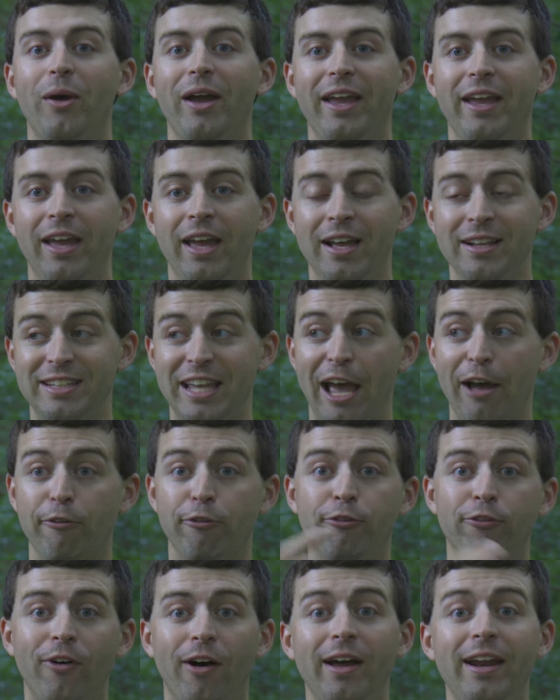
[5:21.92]
way to have
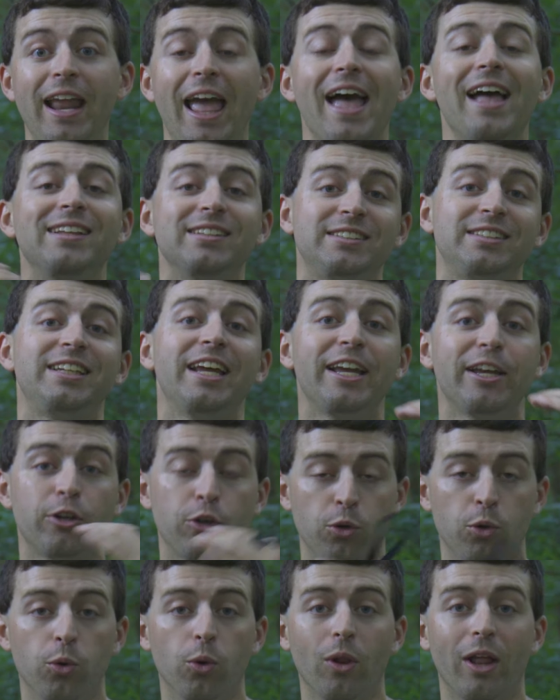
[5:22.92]
fun and stay
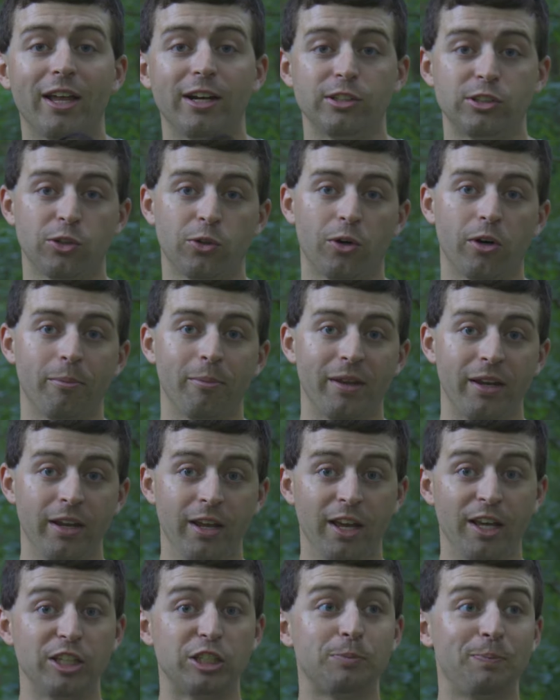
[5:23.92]
cool at a tournament,
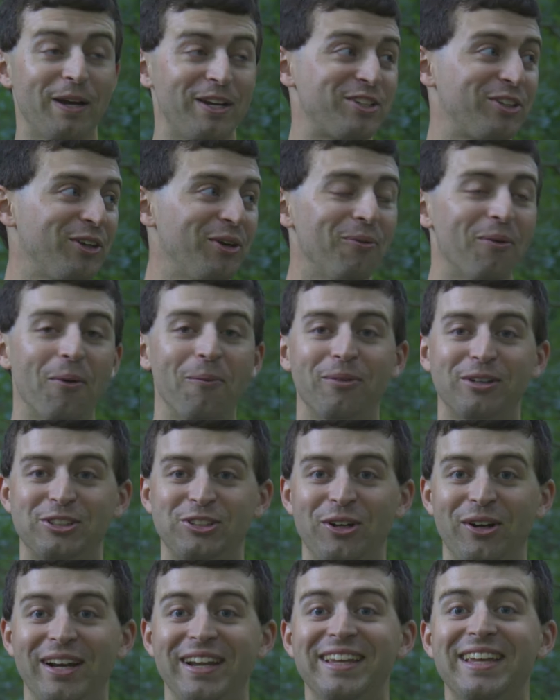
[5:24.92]
especially when we're
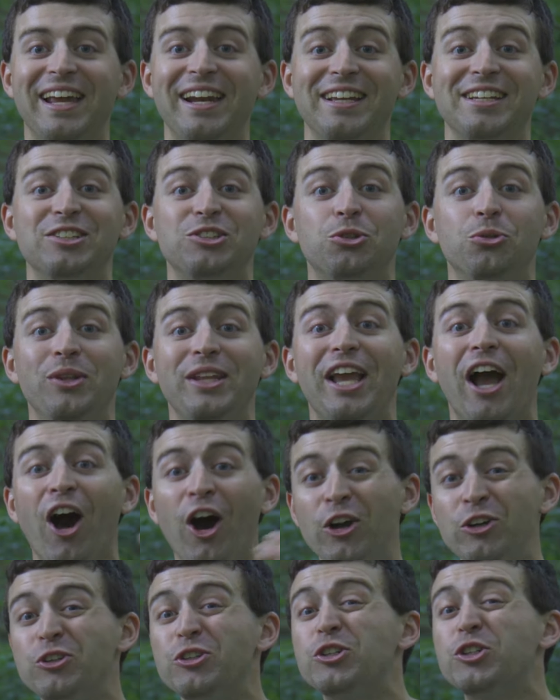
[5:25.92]
starting to get into the
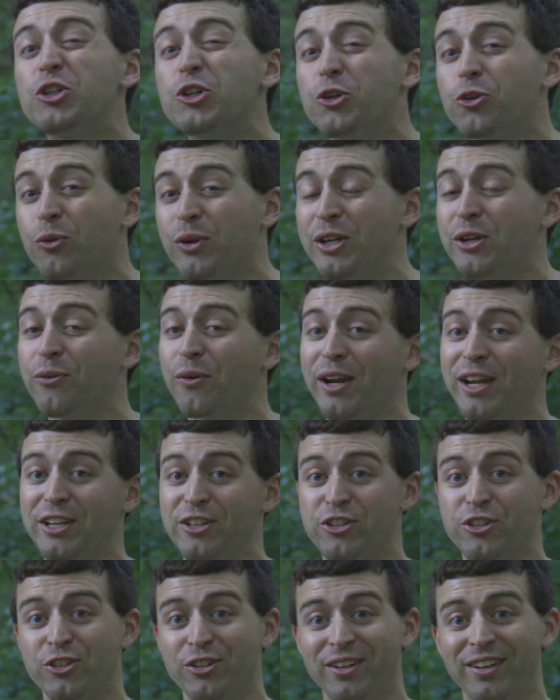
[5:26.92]
100 degree
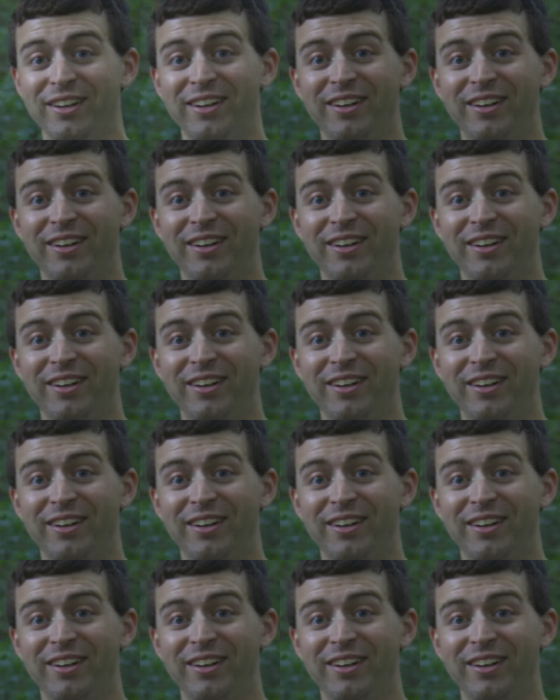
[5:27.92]
range.